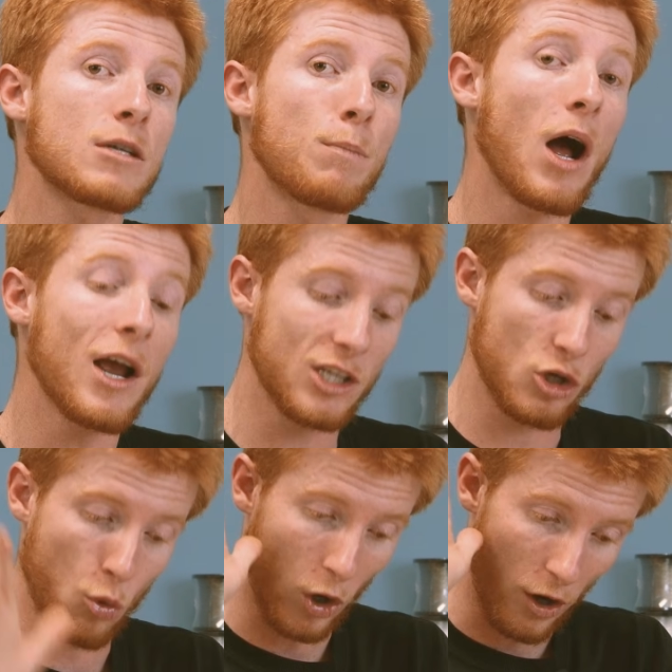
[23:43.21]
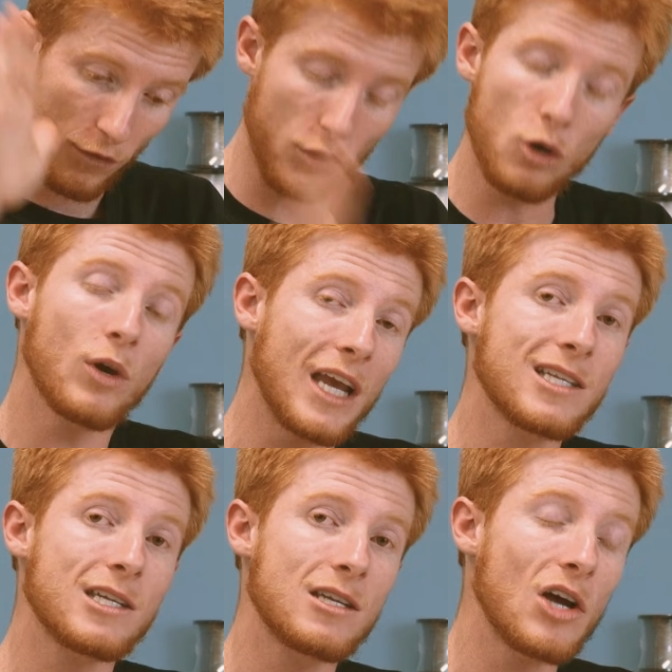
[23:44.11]
spines to where if you
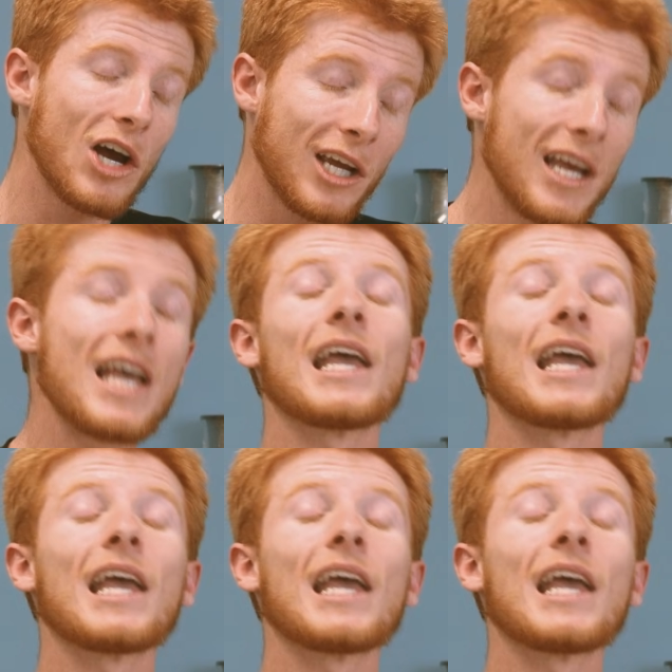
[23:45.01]
get stuck,